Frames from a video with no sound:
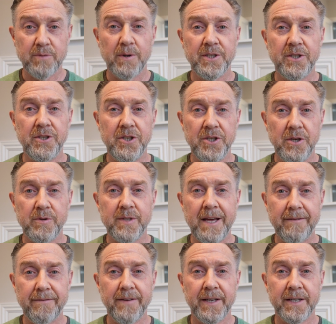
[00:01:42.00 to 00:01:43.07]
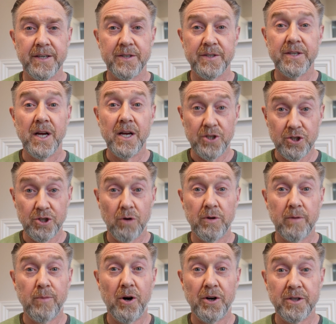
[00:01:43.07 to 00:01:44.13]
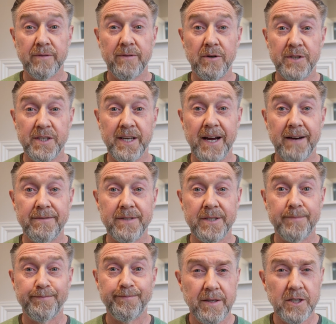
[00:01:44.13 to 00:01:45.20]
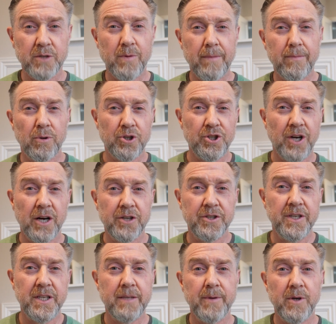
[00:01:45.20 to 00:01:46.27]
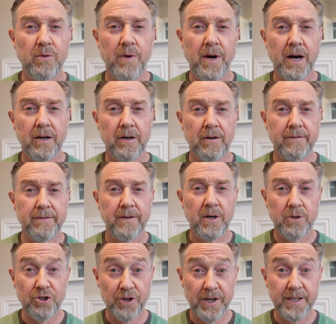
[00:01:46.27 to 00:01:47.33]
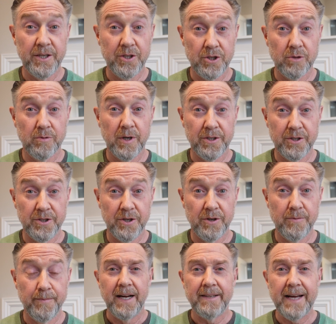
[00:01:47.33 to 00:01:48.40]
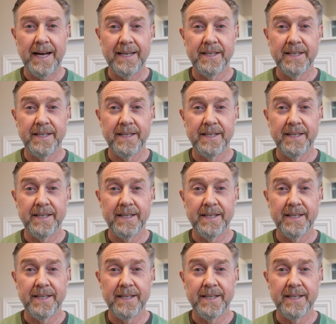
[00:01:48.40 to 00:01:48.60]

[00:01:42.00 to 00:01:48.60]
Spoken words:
wanted to use their figures to show the point of OCFs. There is one more charge you need to be aware of with Trading 2 and 2, and that